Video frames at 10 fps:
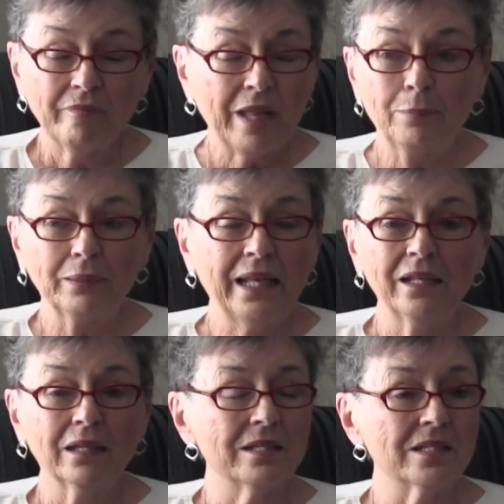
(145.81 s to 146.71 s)
I plan
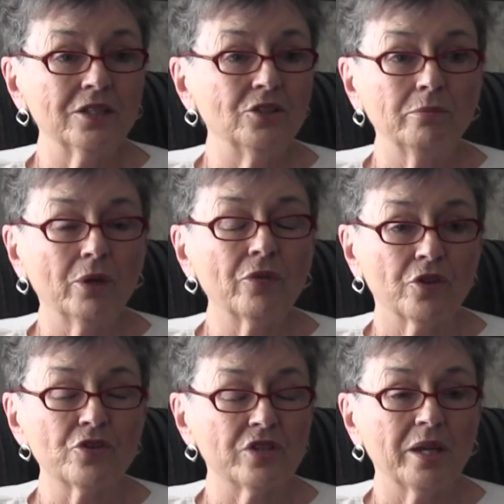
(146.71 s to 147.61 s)
to continue in both
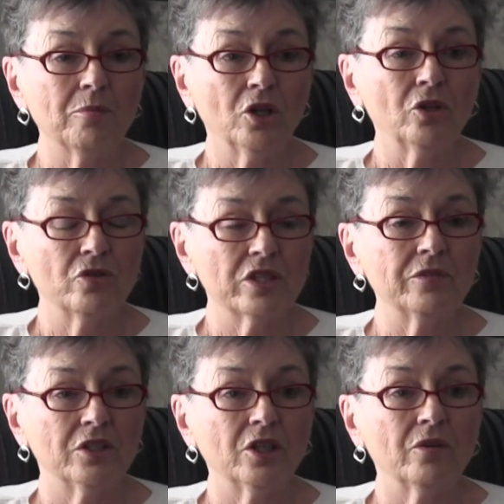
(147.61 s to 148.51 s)
those same roles,
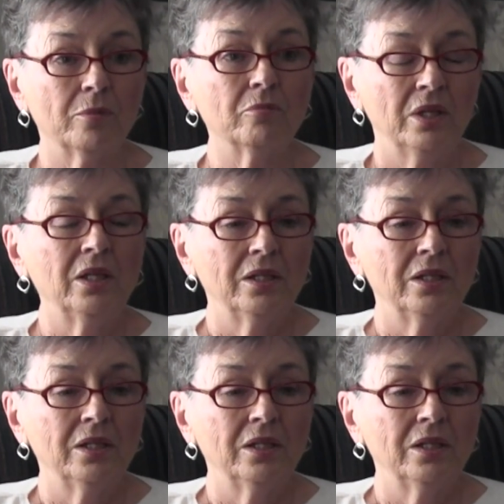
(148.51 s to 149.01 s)
even though I'm